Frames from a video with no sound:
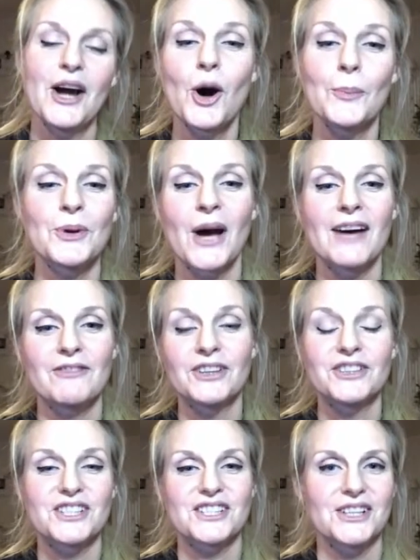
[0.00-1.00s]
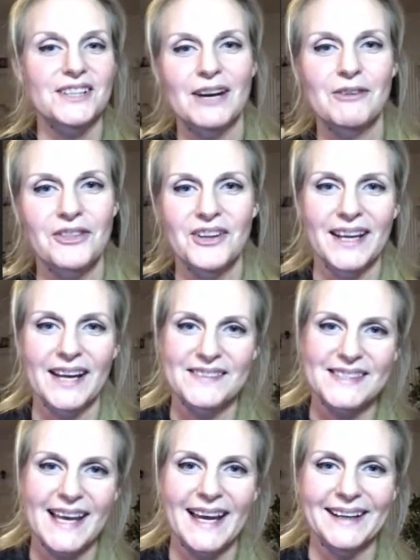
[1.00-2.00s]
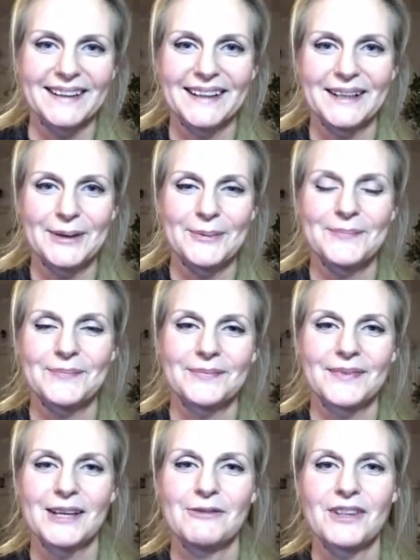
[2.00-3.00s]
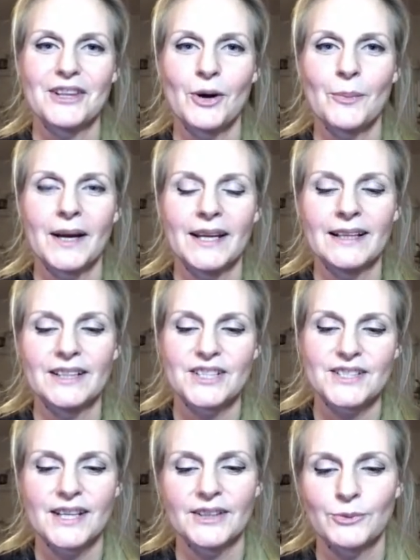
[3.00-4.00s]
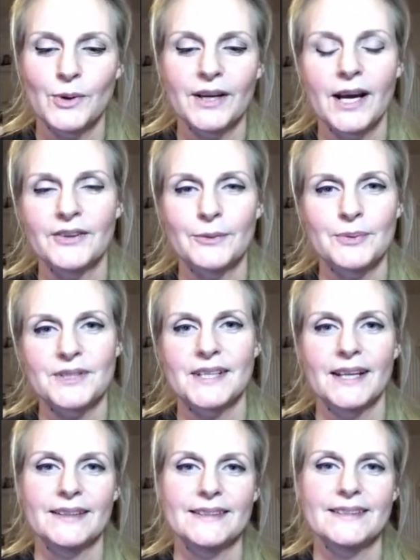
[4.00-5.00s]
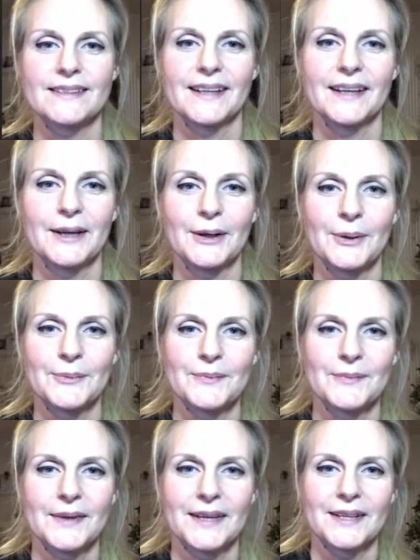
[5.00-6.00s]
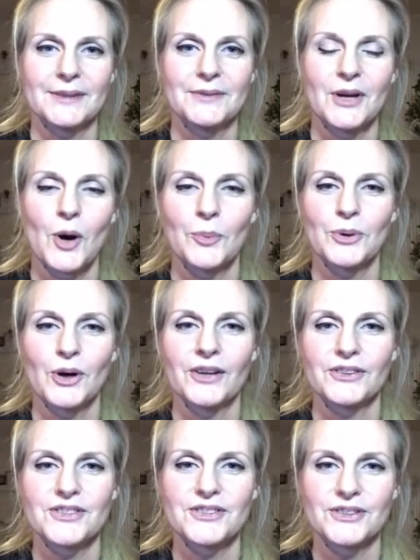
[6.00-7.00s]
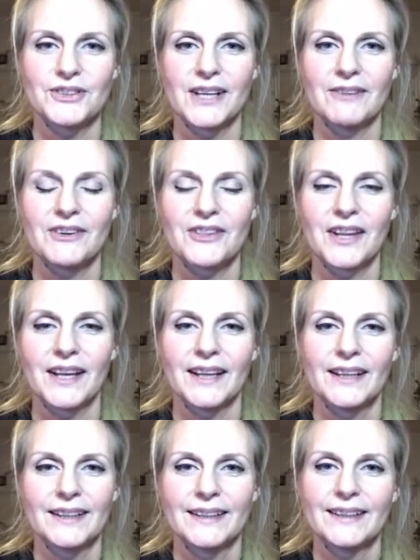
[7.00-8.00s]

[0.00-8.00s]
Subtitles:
I hope you have understood everything I said, even though my English is not 100%. I hope you understood everything.